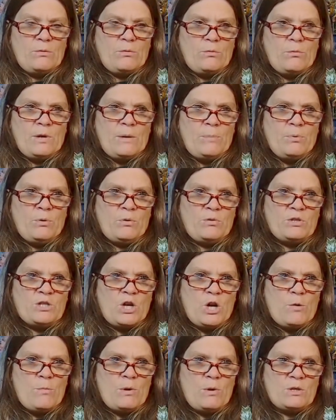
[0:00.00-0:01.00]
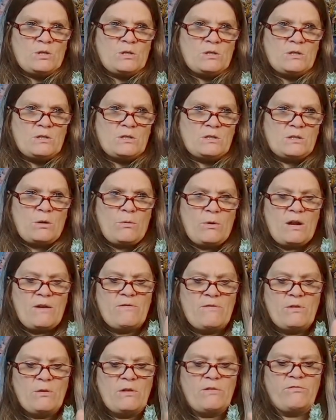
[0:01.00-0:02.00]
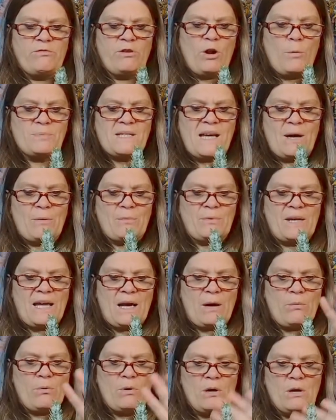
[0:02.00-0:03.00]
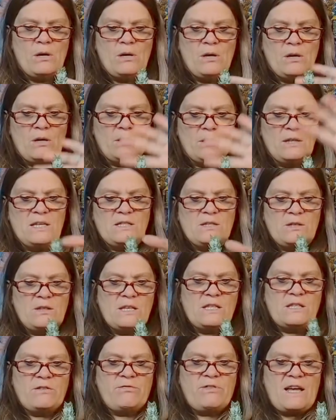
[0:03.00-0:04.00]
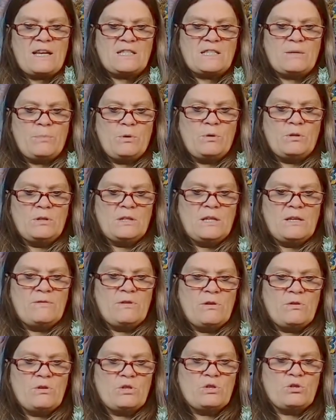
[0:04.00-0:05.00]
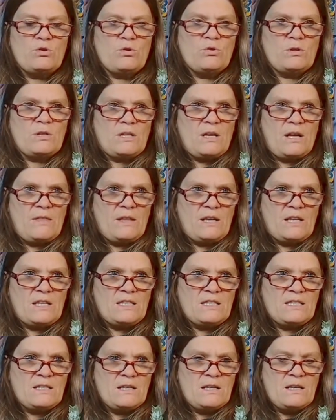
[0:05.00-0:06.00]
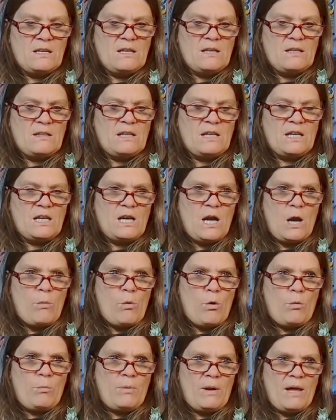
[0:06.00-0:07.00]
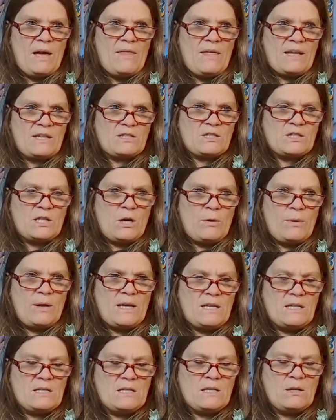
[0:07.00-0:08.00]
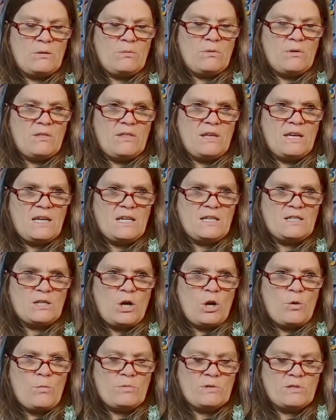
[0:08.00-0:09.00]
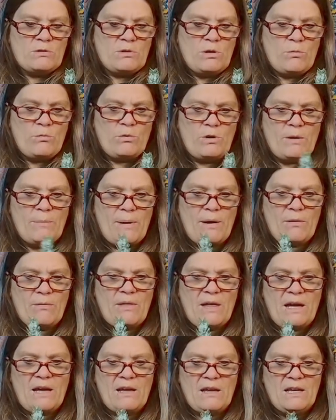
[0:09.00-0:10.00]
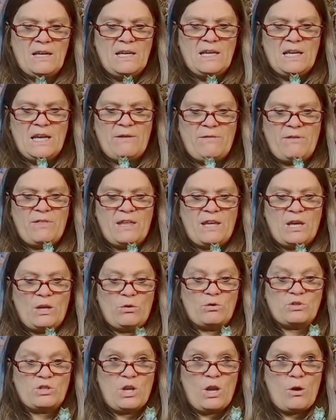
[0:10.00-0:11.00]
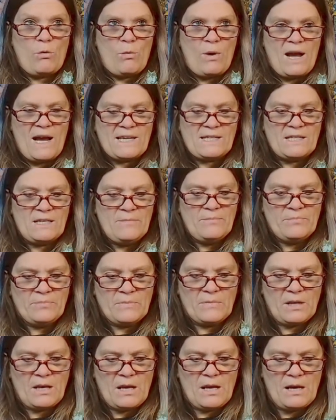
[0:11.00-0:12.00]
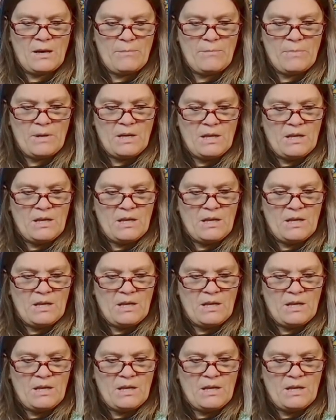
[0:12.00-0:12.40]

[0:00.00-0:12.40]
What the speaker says: when I put the dome on. So even though they flop down now, these are flexible, even though they're stuck, and they can go up like that to go into the dome. So don't worry about that if you think it looks a lot wider. I